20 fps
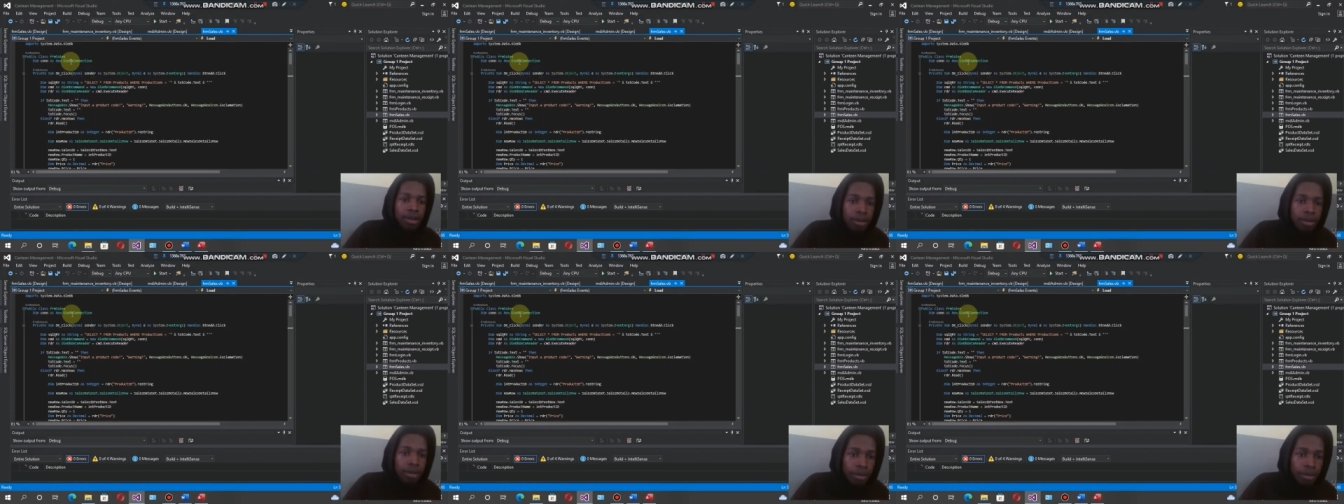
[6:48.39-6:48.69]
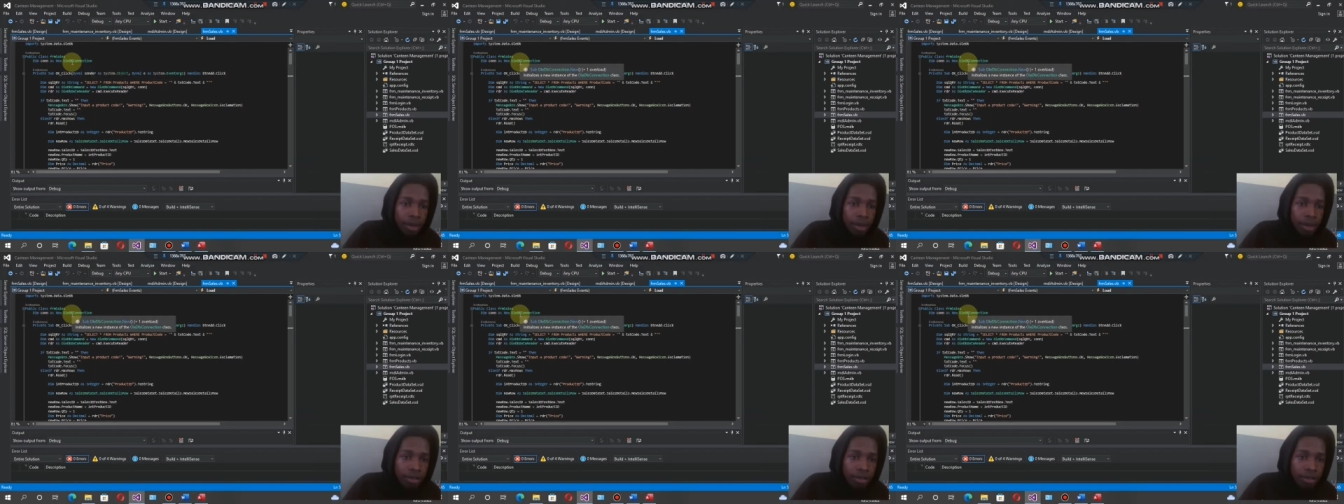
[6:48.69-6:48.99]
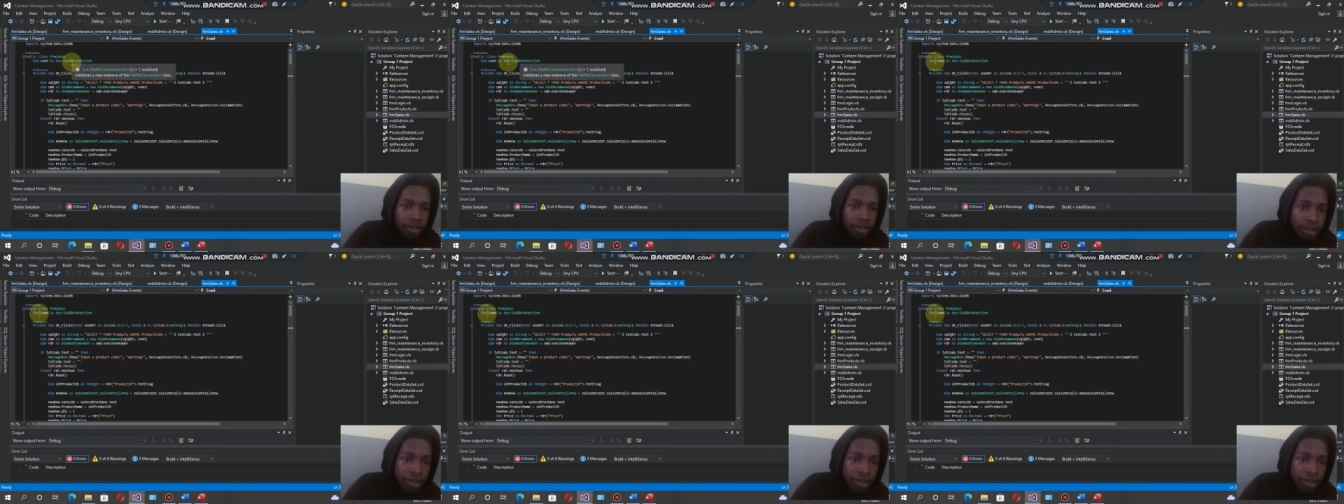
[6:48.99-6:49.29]
Above
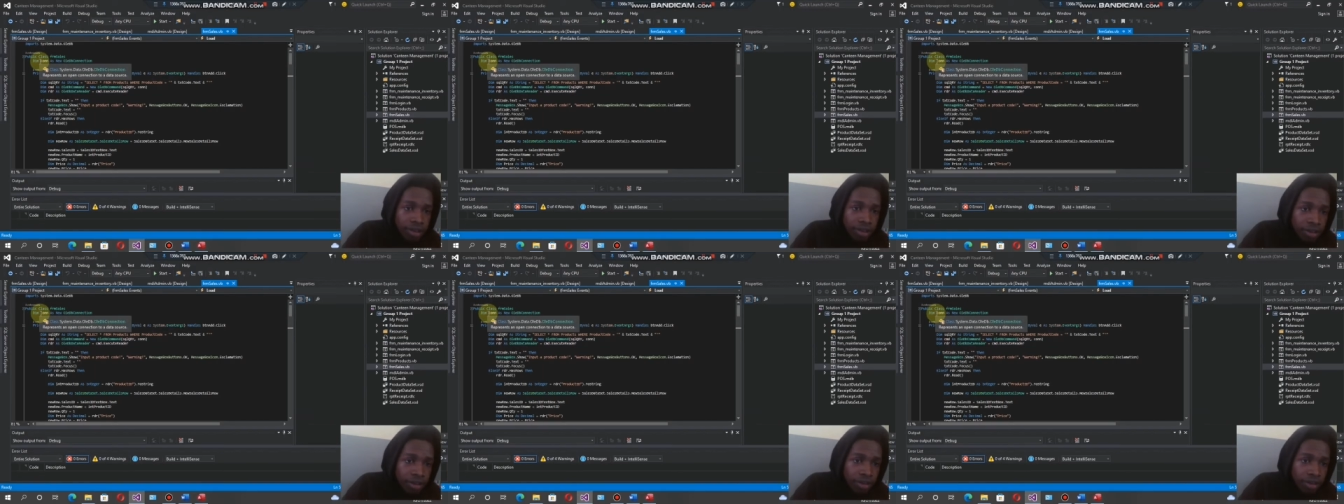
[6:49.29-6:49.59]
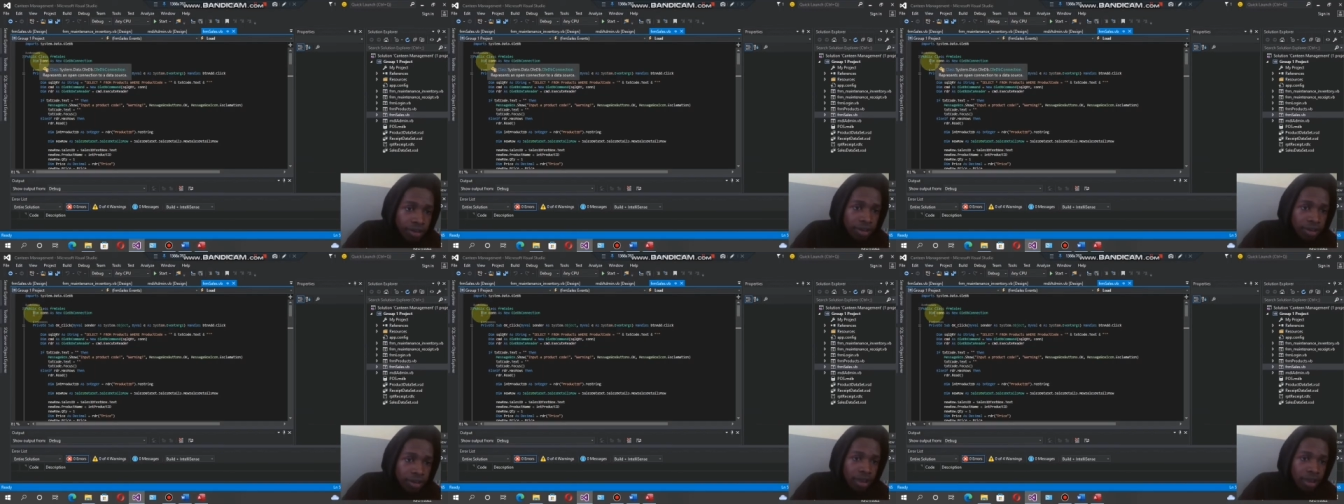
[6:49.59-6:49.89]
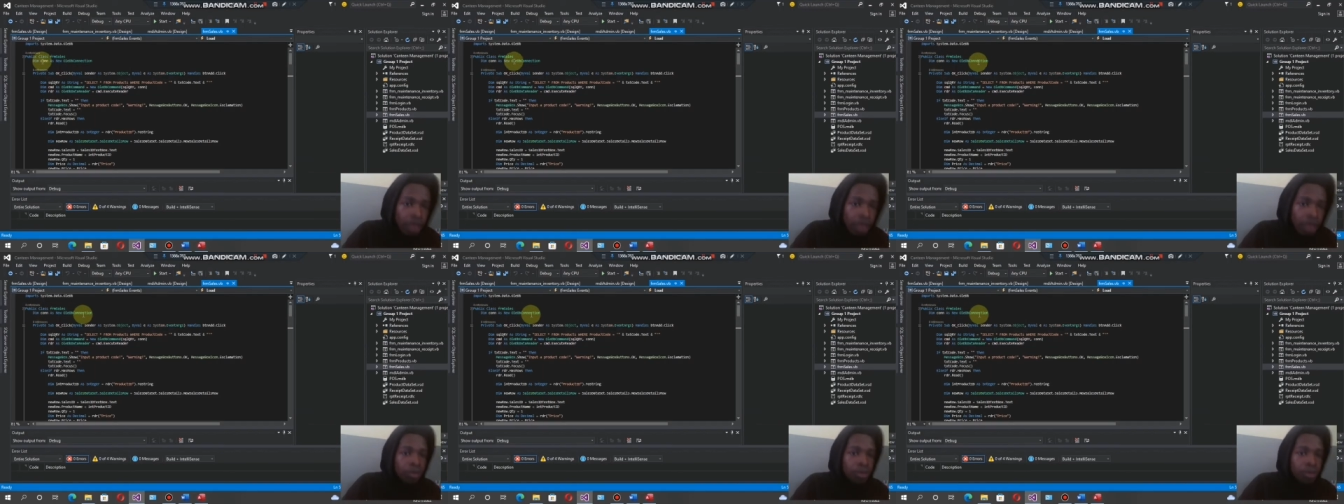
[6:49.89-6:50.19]

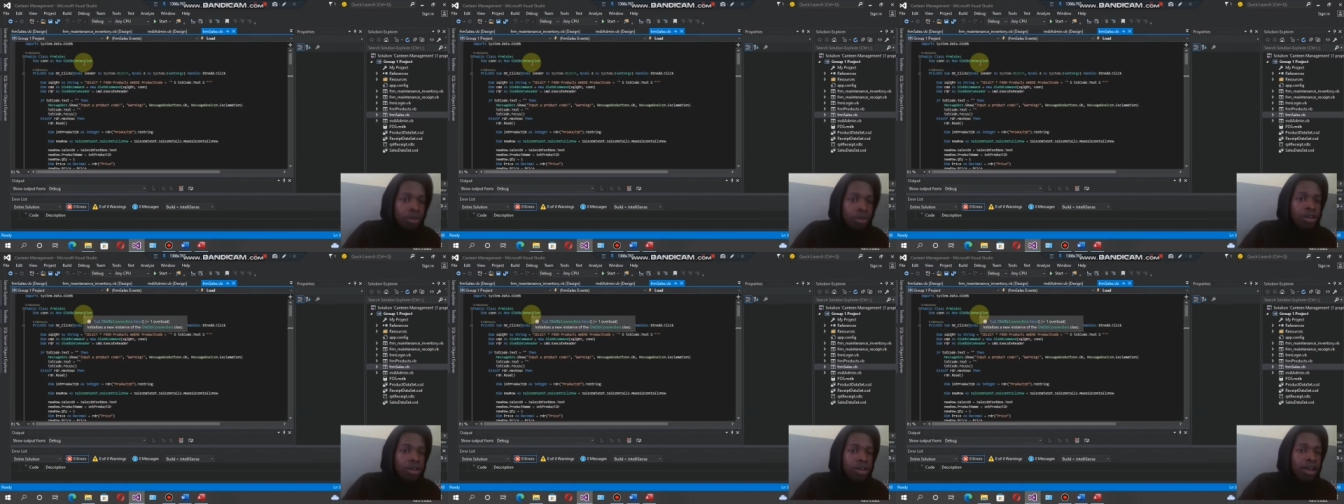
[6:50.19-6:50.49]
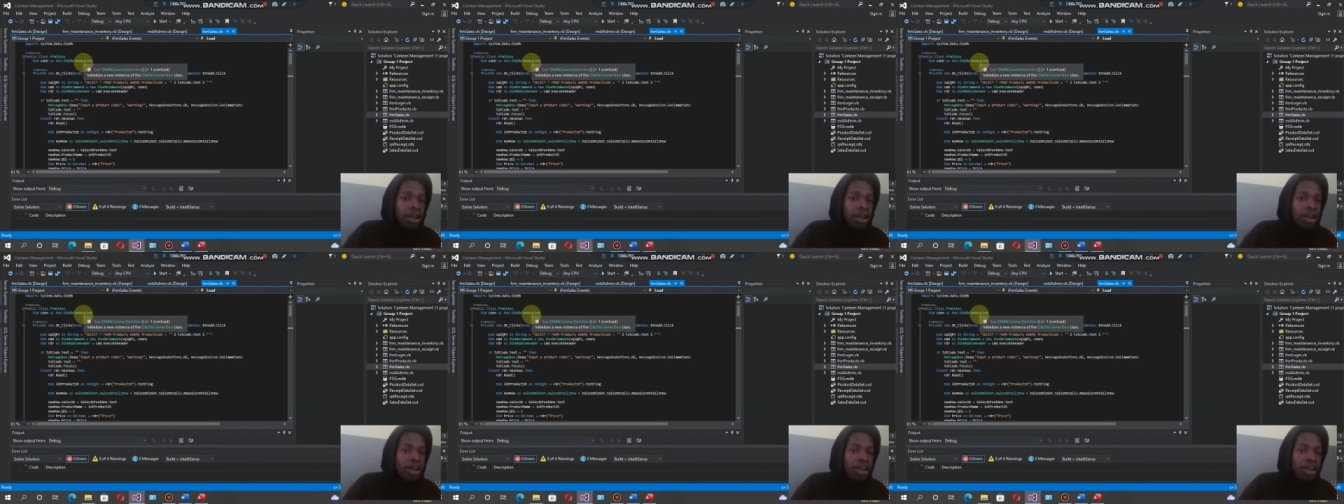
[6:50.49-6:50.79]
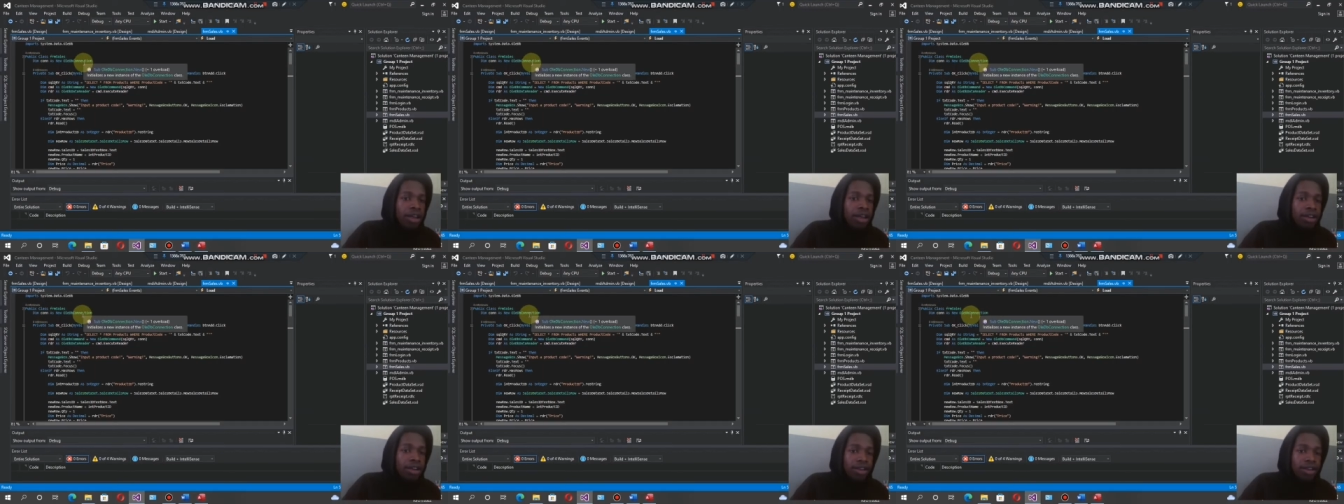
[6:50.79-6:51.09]
we
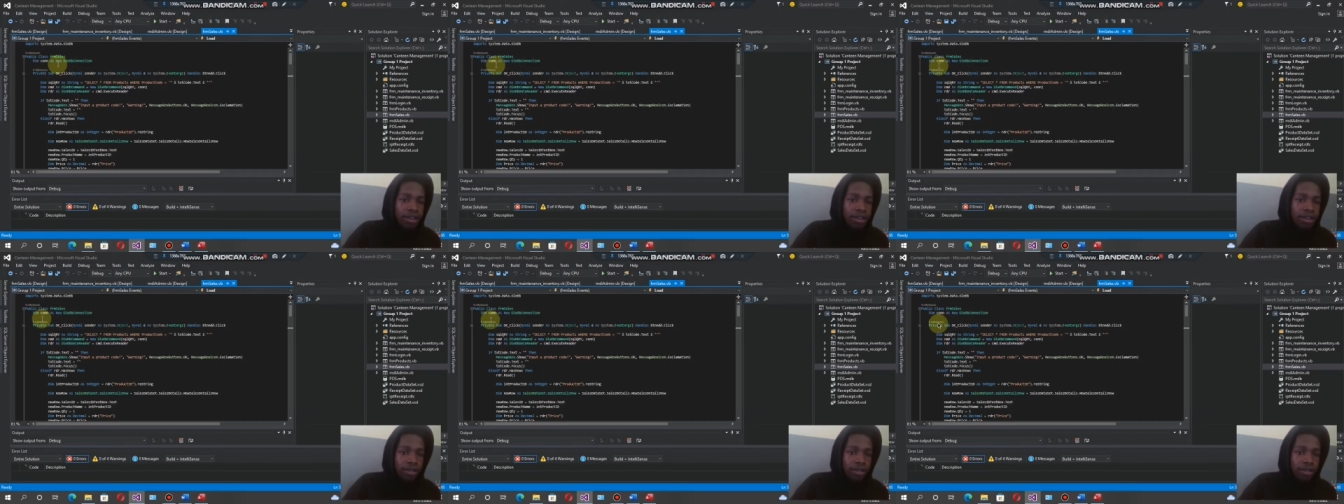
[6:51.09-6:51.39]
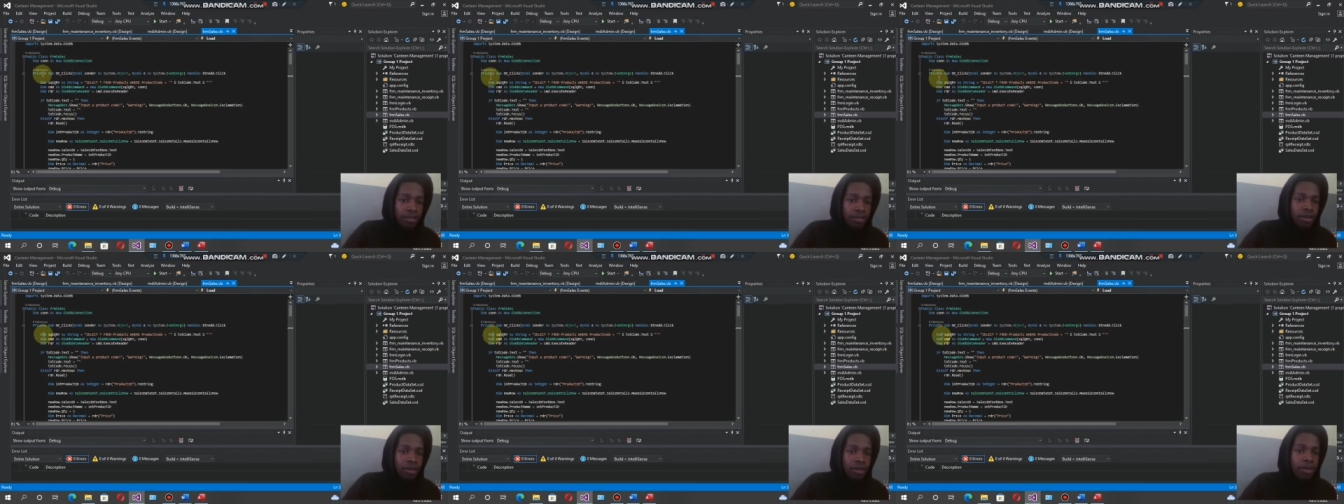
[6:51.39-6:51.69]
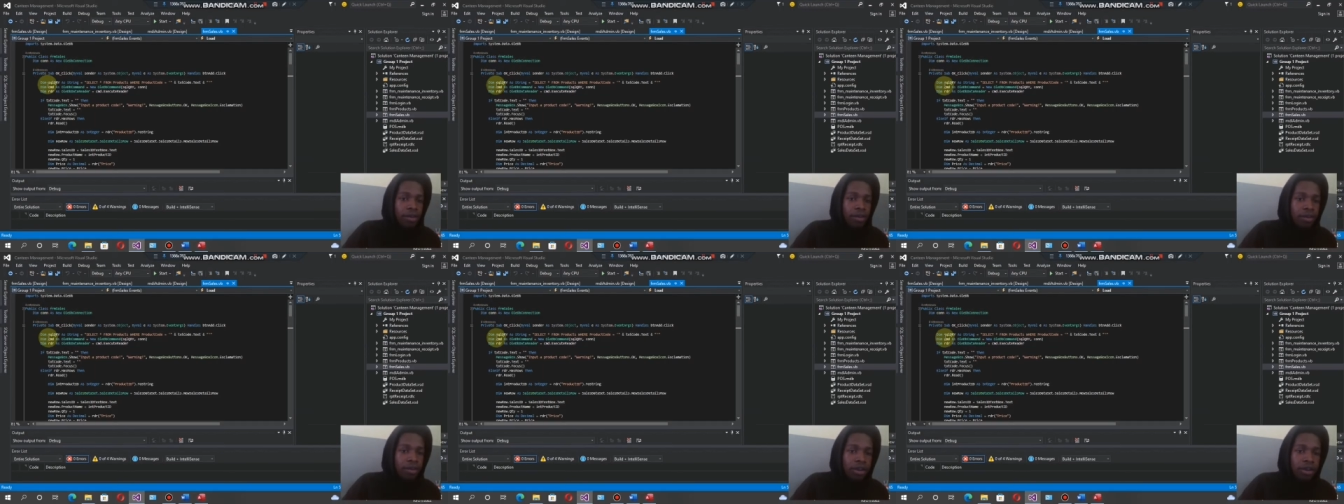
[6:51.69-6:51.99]
declared
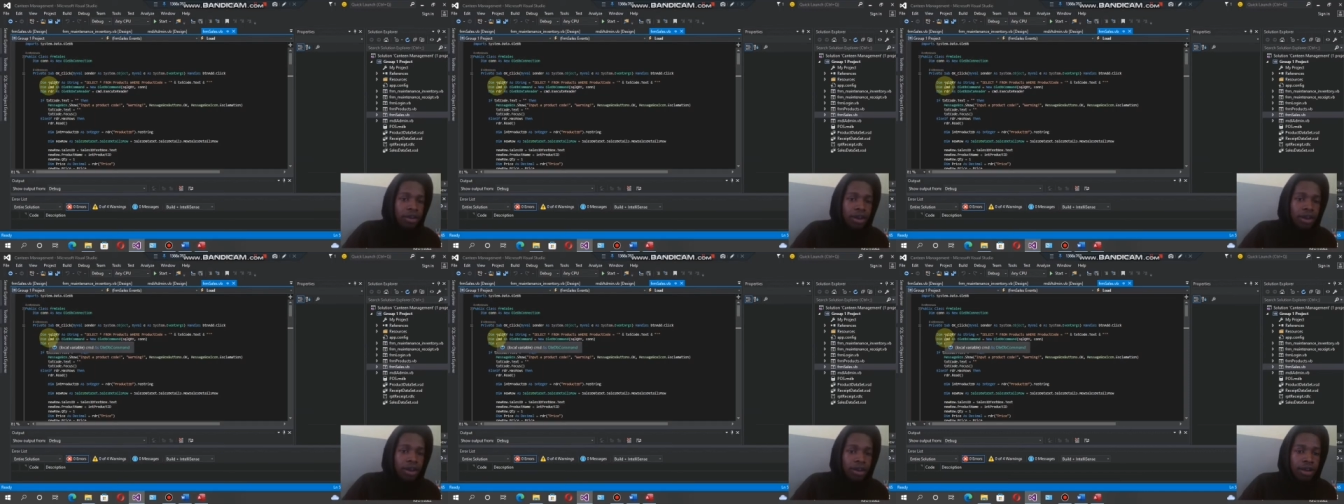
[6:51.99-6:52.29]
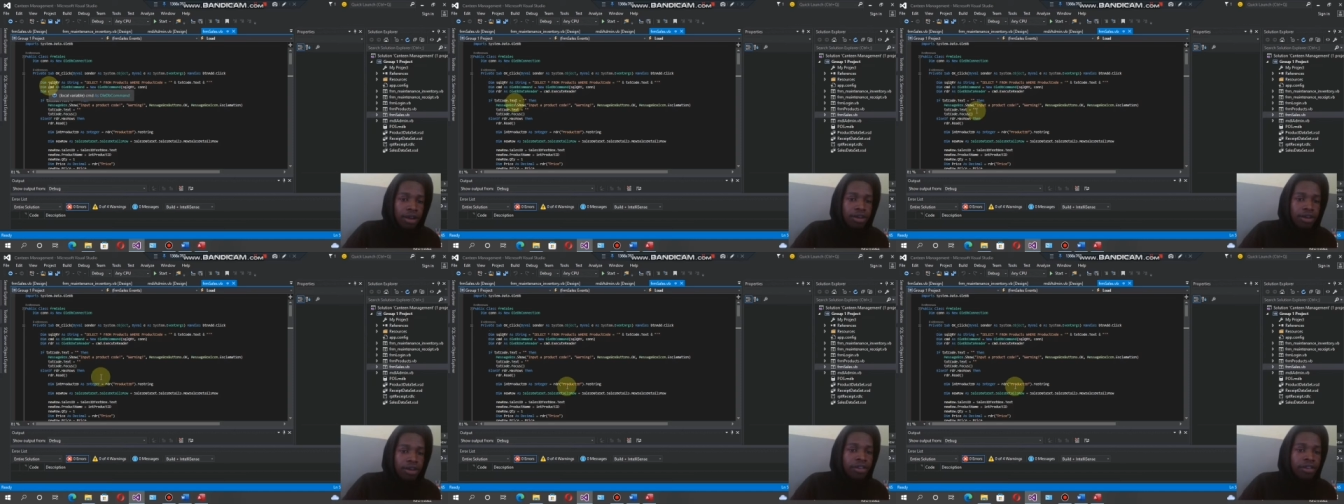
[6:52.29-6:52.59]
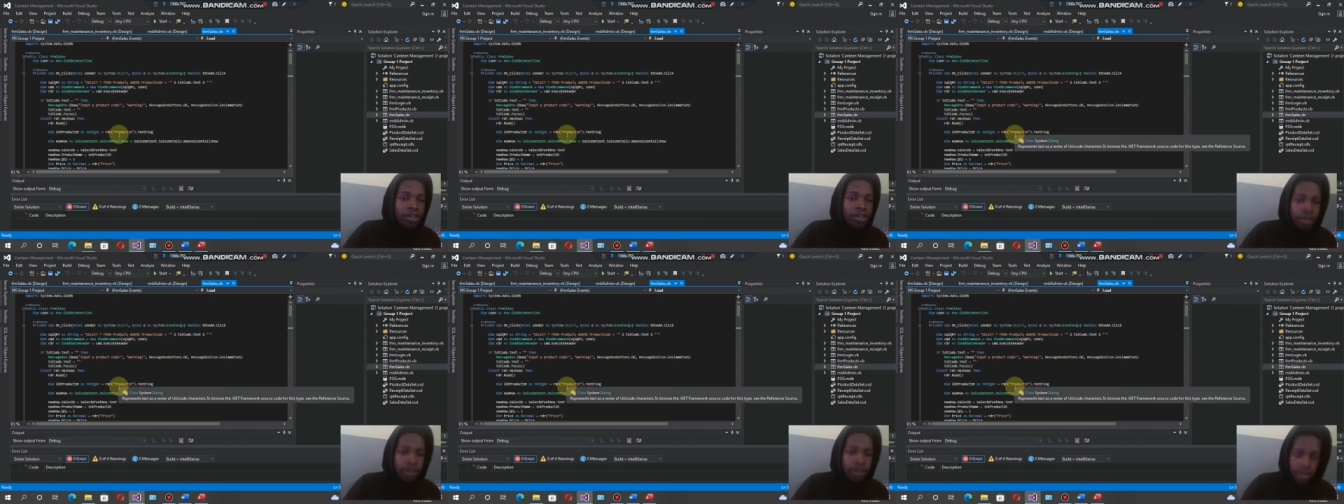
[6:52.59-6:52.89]
variable
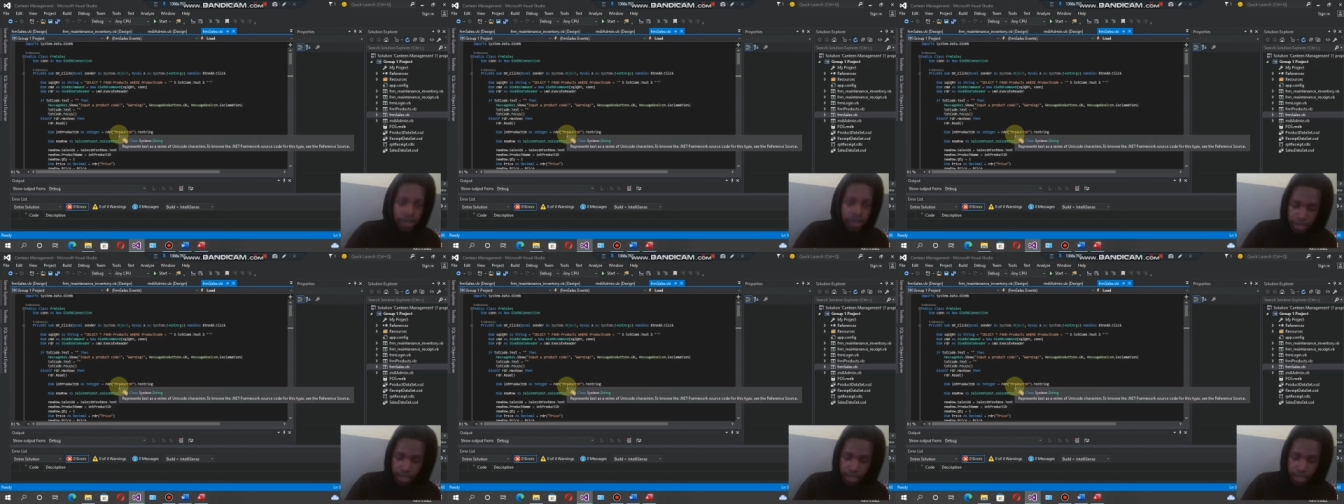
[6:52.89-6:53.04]
declaration.